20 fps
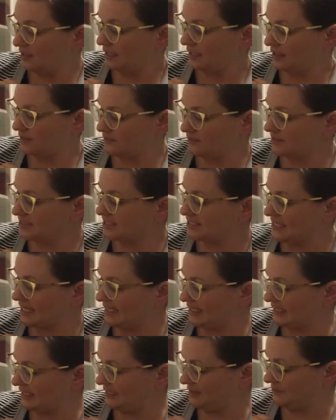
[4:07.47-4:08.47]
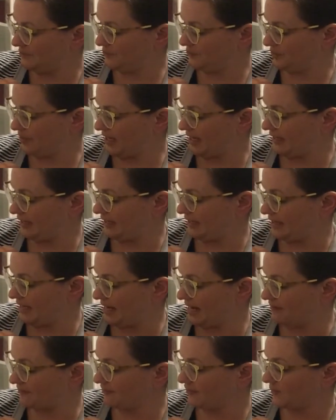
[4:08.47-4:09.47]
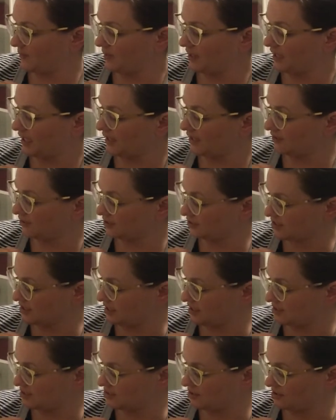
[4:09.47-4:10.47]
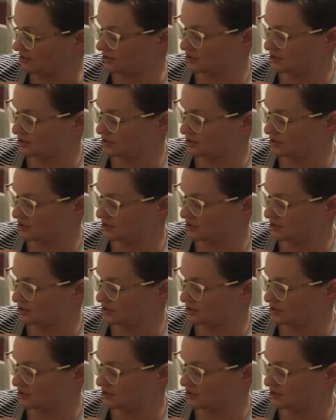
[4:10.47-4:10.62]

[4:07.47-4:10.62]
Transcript: It was sunny and bright, and everywhere I looked, I saw